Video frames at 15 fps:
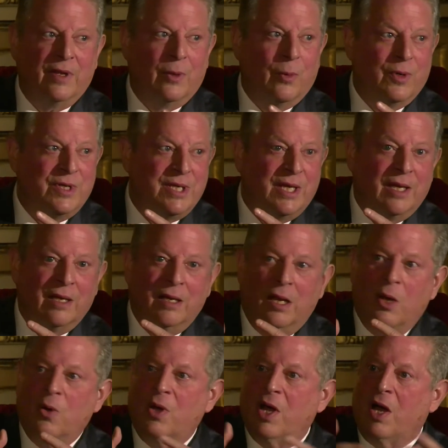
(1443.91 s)
There were 10
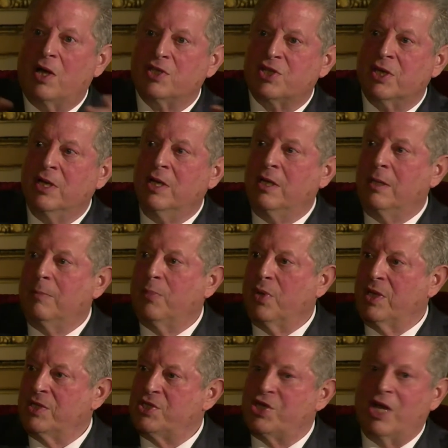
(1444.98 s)
low-cost
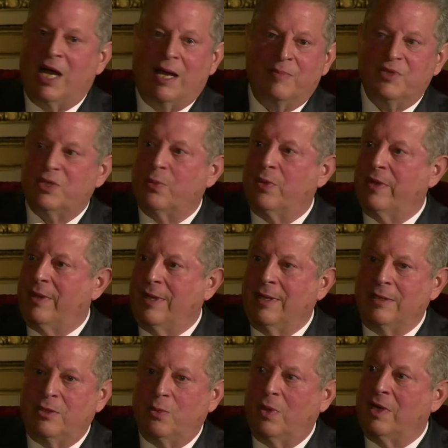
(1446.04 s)
print shops
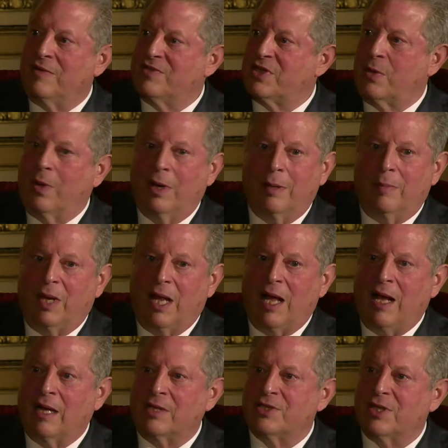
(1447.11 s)
within 12 square
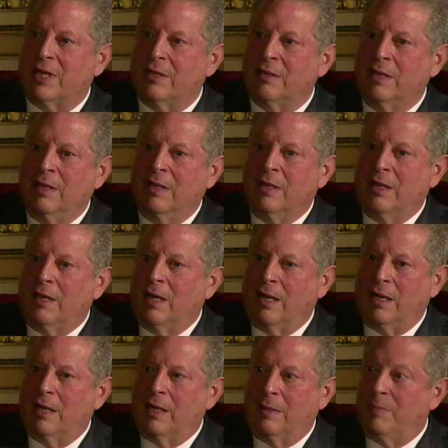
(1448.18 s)
blocks, and
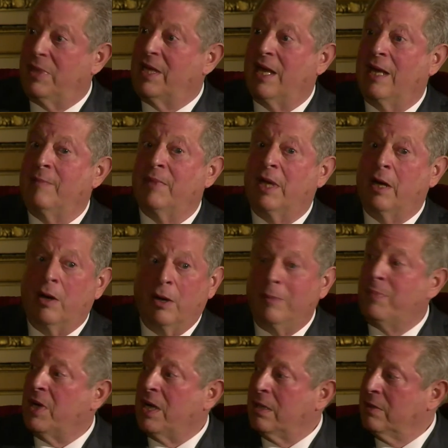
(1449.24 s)
it became the Harry
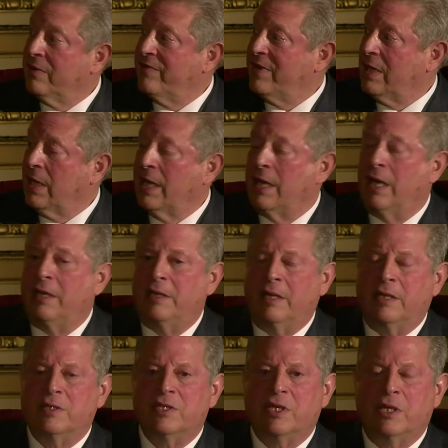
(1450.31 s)
Potter of the late
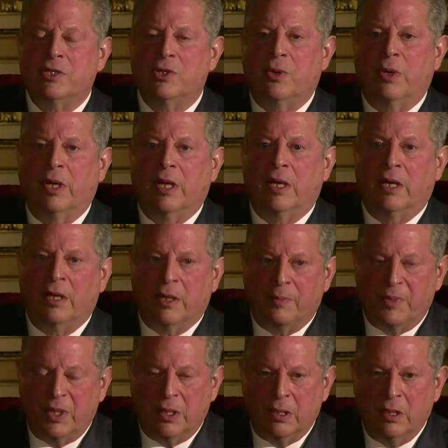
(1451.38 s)
18th century and
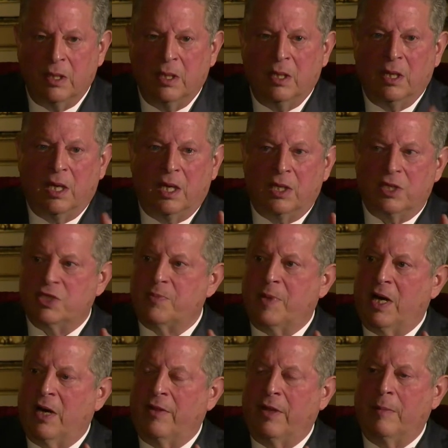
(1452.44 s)
helped to
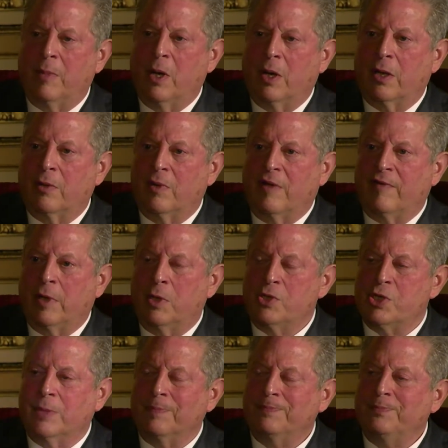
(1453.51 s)
inspire the American
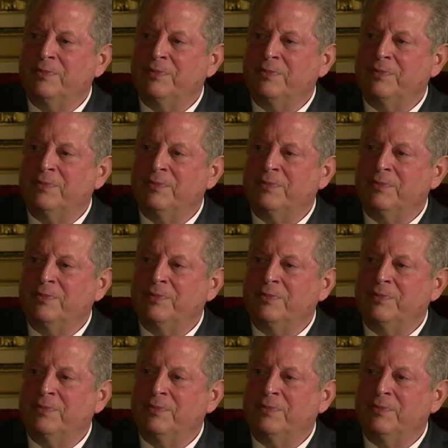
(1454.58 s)
Revolution.